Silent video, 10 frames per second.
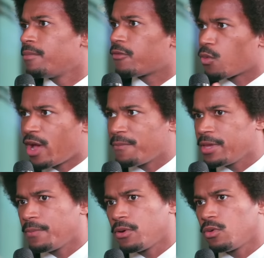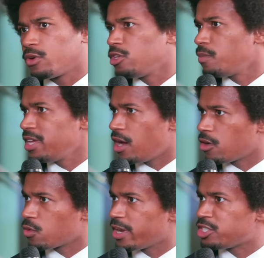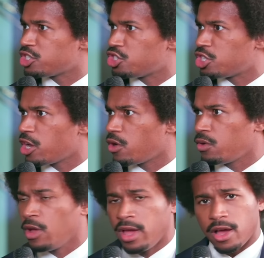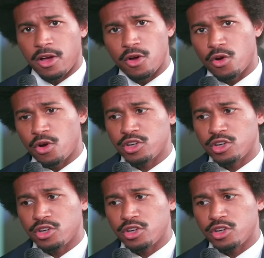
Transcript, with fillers: But for white people, when you meet Uncle Racist Joe or, uh, or,